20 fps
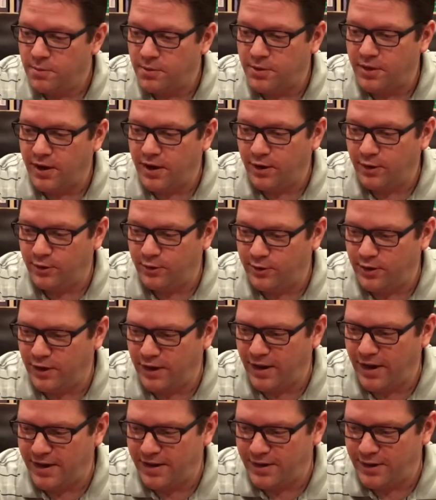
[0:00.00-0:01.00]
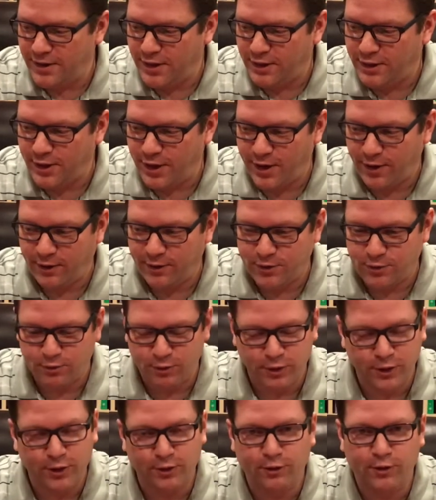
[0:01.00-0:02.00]
But then I heard the idea that they are
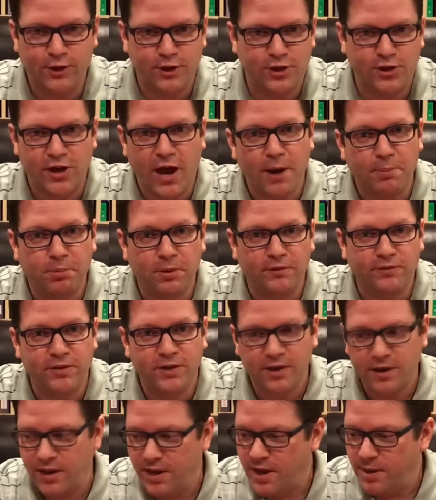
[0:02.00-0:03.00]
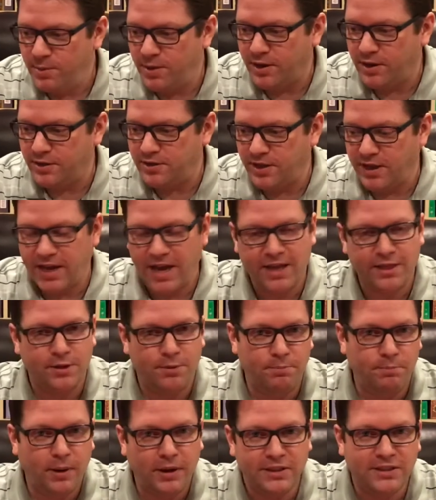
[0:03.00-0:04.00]
literally shoplifting because they got their
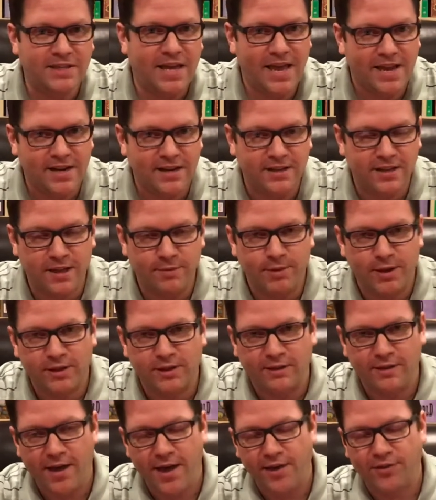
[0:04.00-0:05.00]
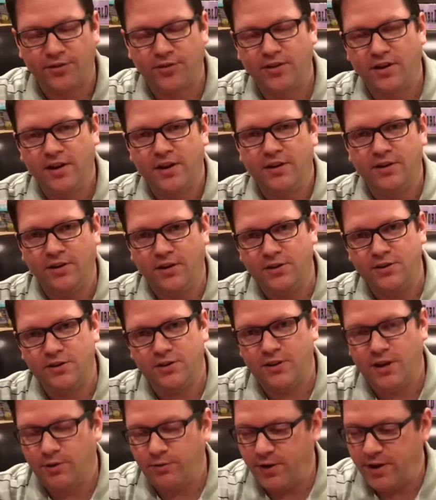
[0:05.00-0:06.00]
butts handed to them at the last
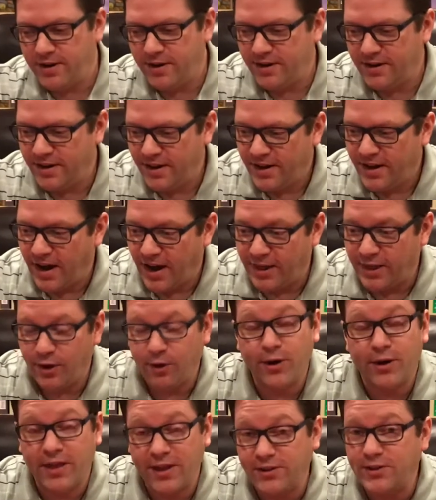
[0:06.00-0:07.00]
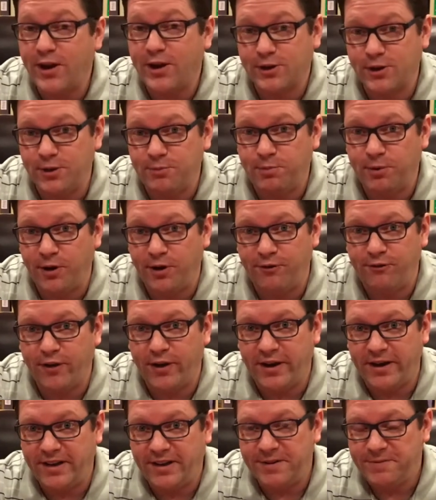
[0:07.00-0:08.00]
dungeon they raided. I thought, okay, that's actually pretty
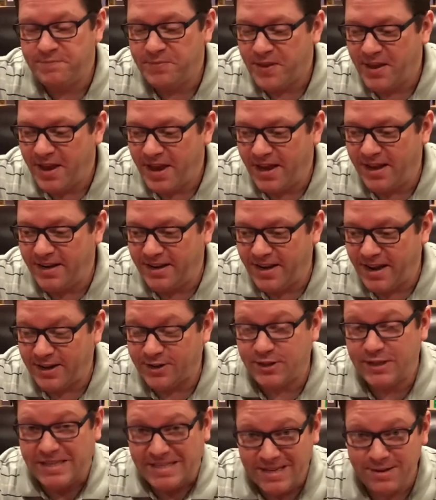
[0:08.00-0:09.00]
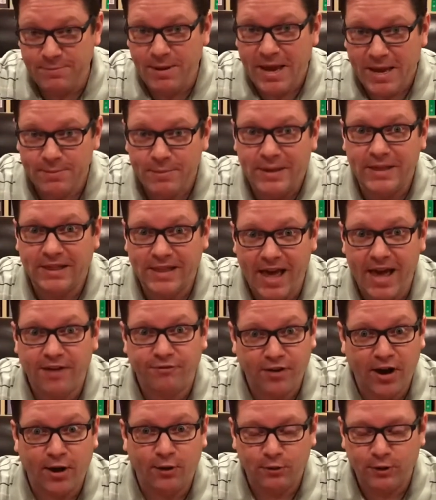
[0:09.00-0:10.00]
funny. And it actually did make me laugh
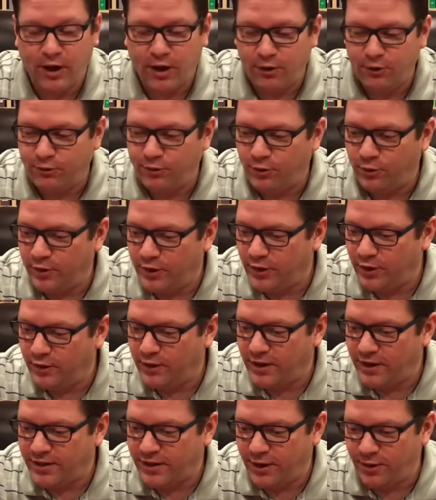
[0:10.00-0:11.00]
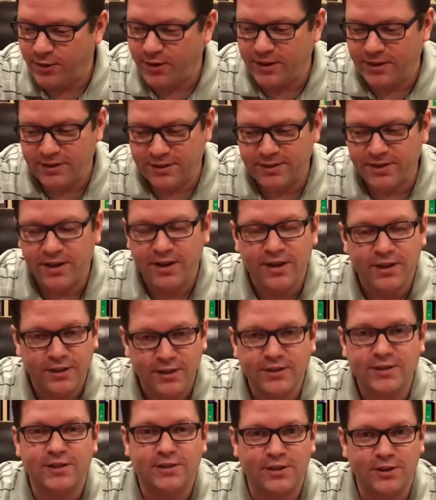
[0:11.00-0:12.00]
out loud for real. And I thought, okay, this
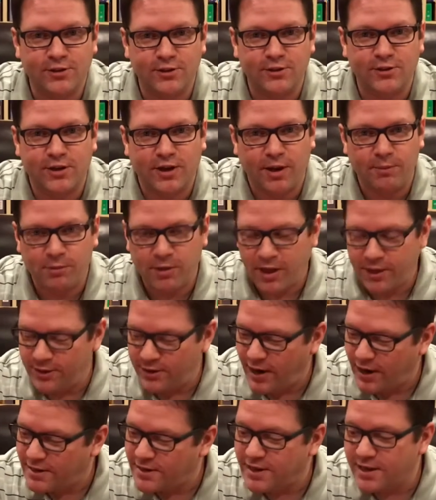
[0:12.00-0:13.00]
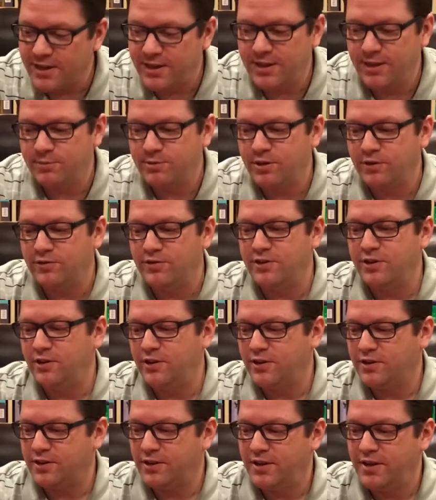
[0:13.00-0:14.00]
is interesting. I'm glad they're not taking themselves
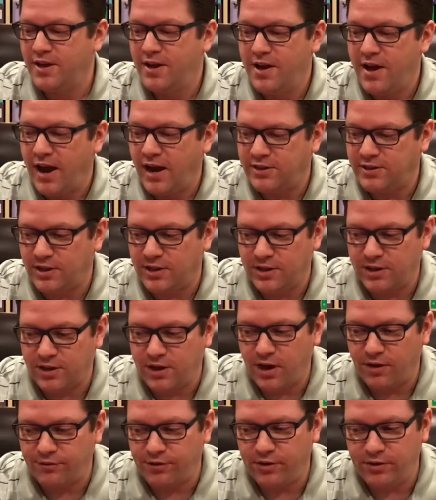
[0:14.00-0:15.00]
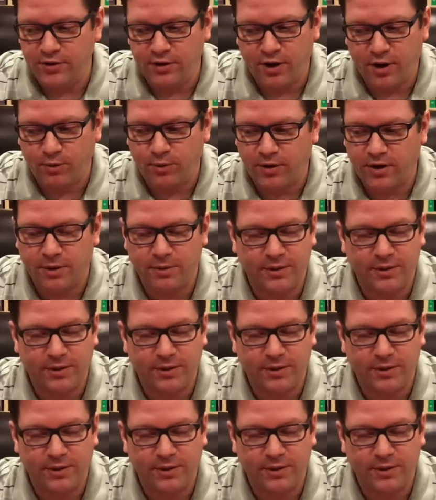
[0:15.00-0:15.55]
seriously. I saw the cover and the artwork.